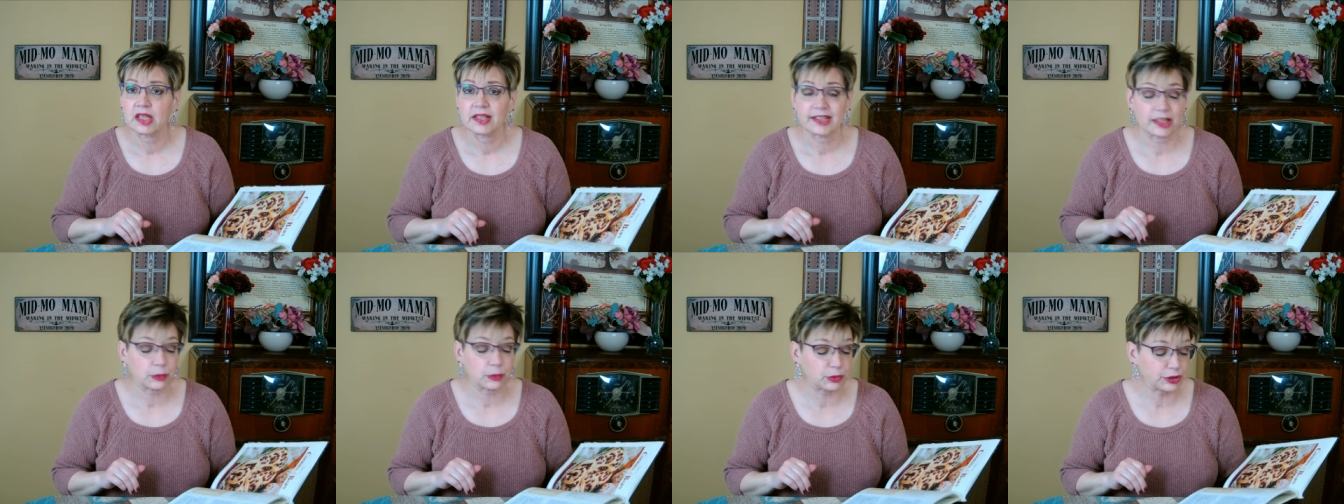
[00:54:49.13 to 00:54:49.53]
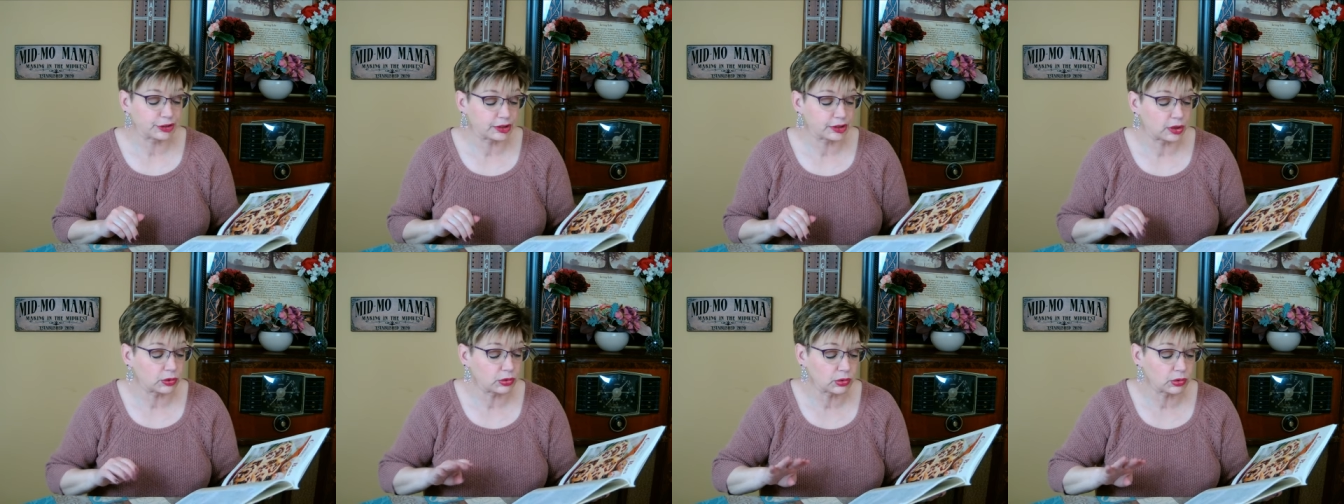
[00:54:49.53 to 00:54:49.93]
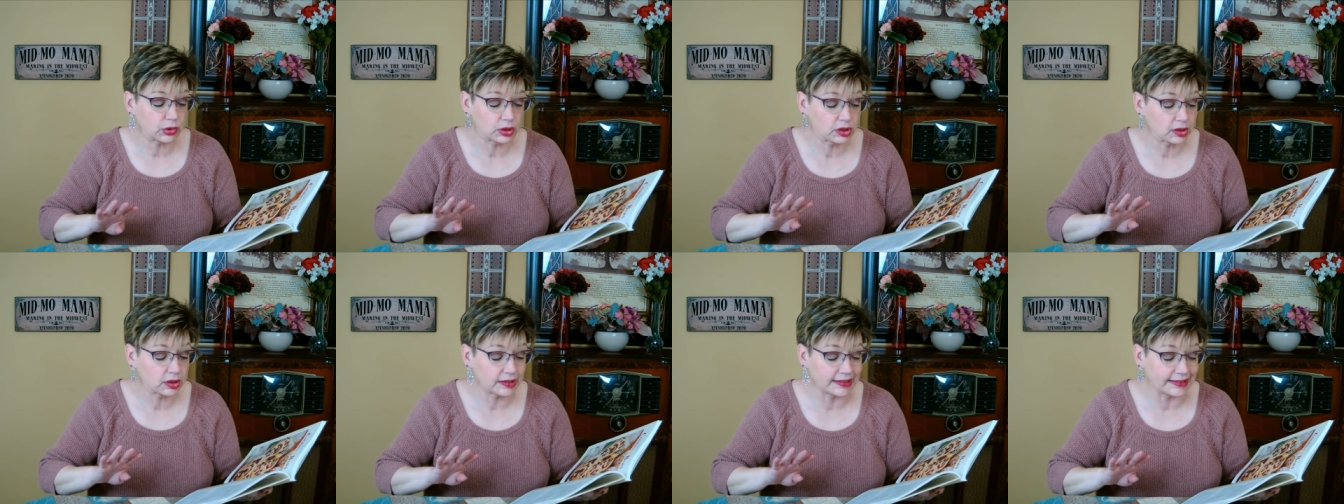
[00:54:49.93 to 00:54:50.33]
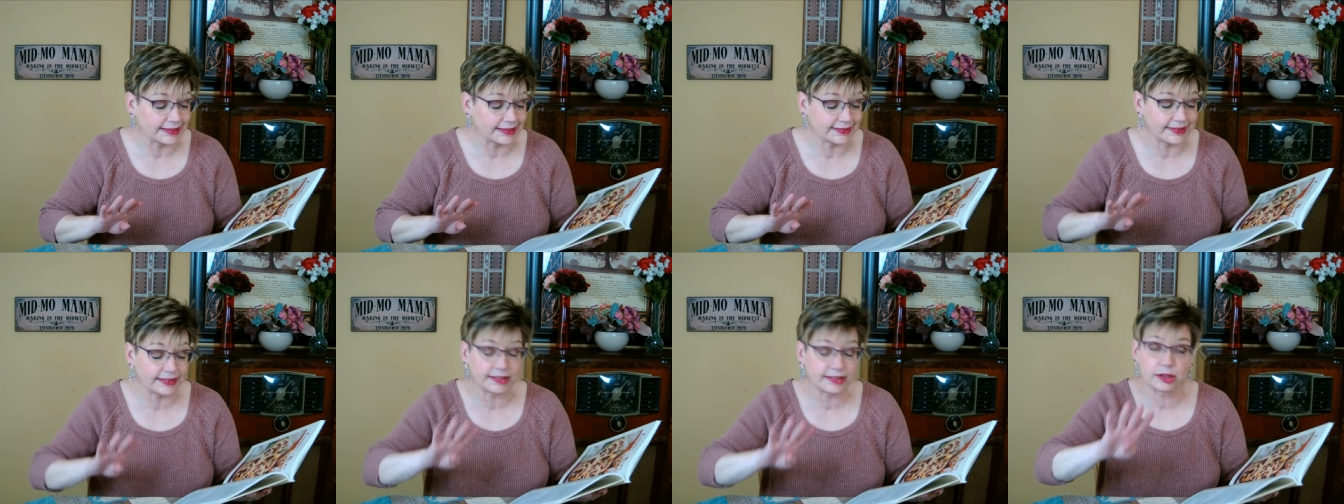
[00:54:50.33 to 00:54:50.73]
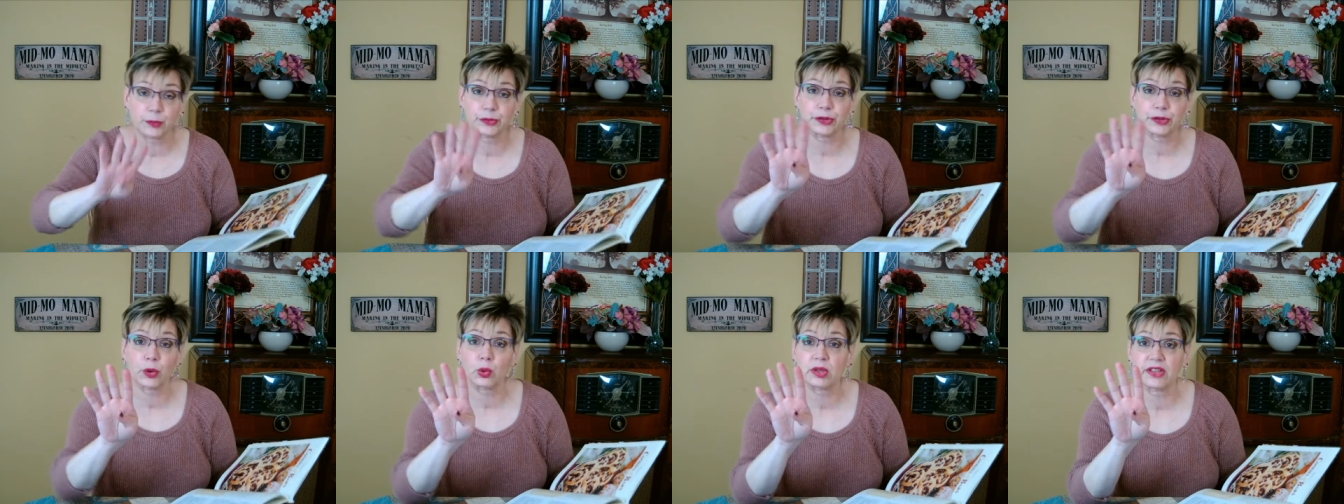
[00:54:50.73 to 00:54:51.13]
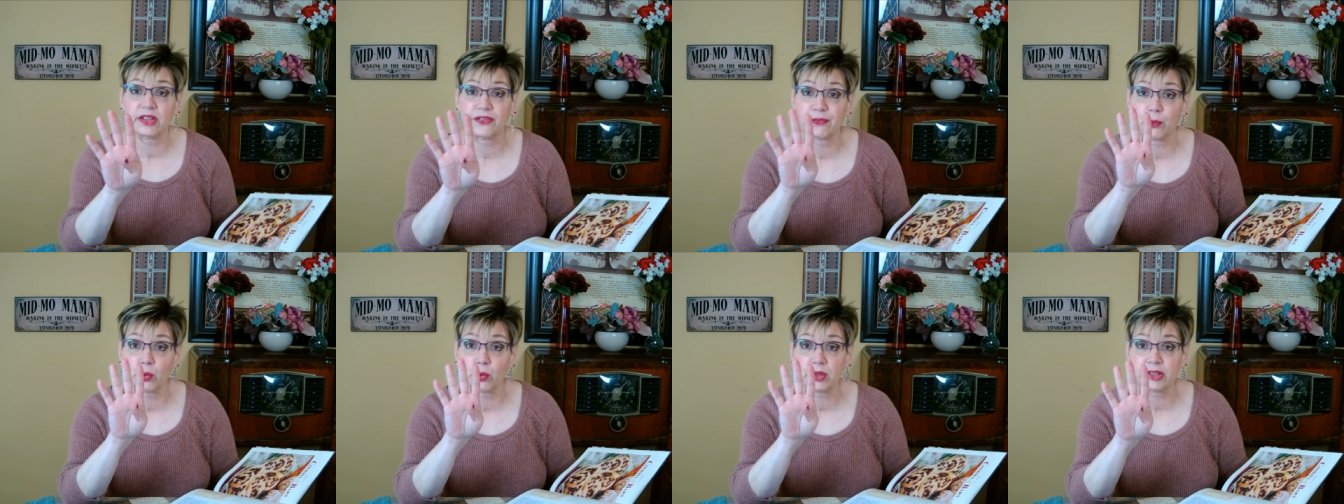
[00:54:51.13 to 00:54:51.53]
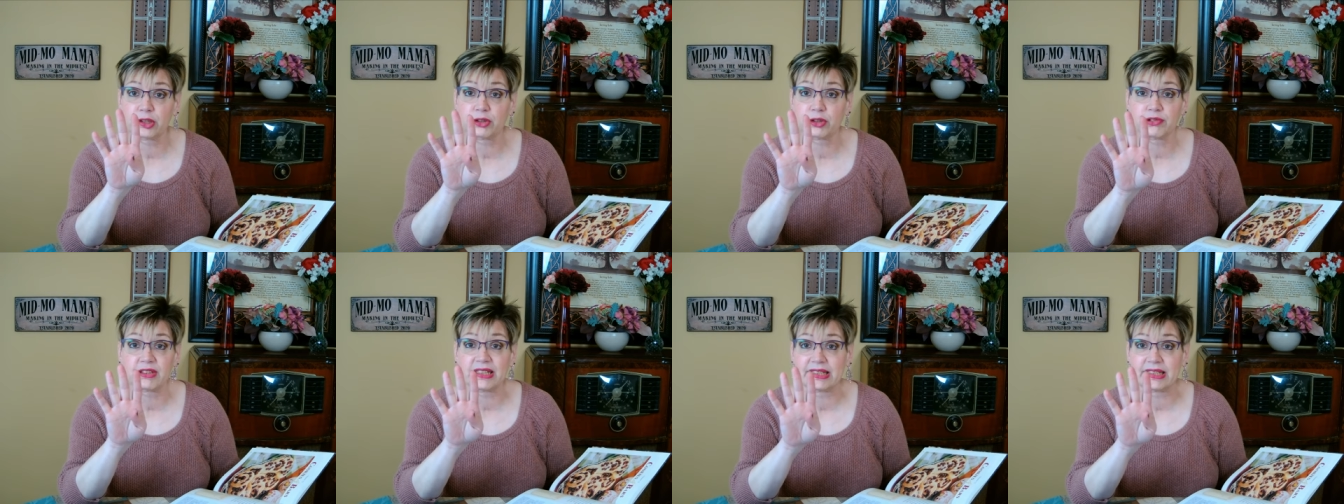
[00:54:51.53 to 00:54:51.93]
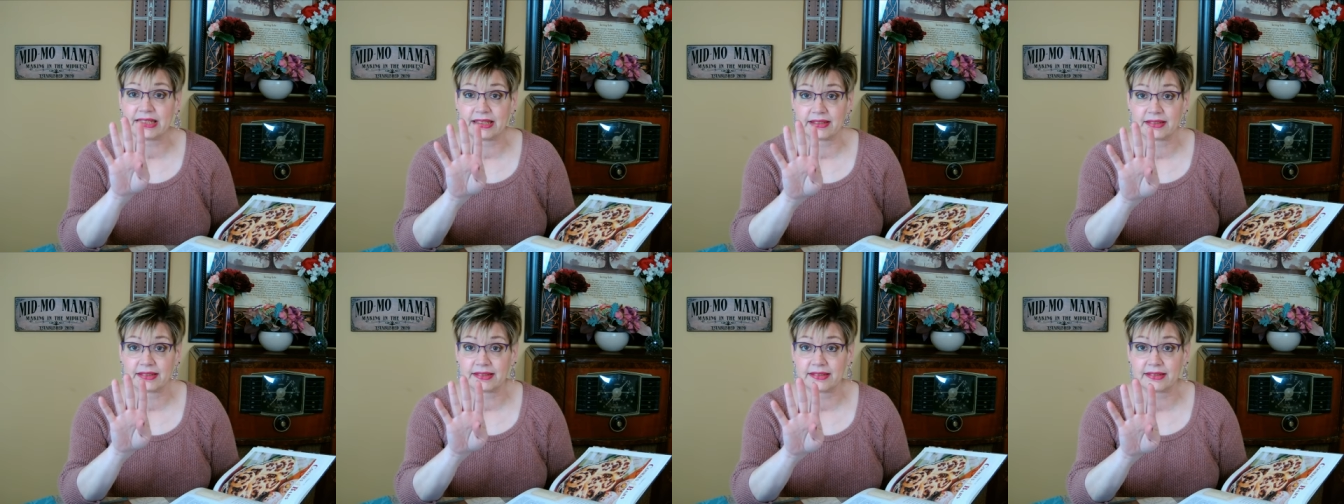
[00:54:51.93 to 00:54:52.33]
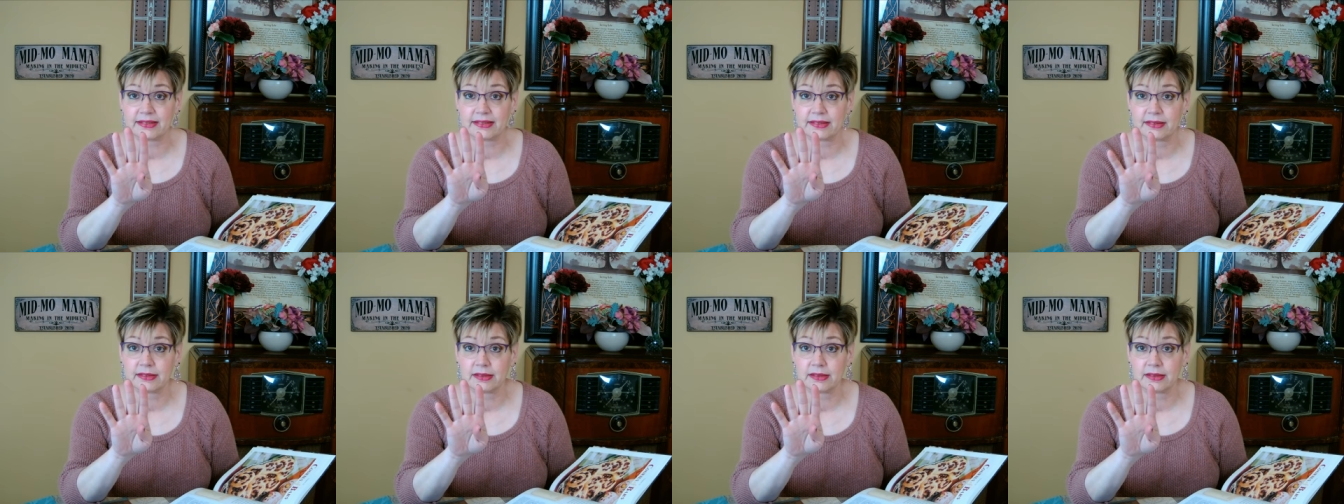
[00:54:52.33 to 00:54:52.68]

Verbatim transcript: They were so easy. There was only four ingredients.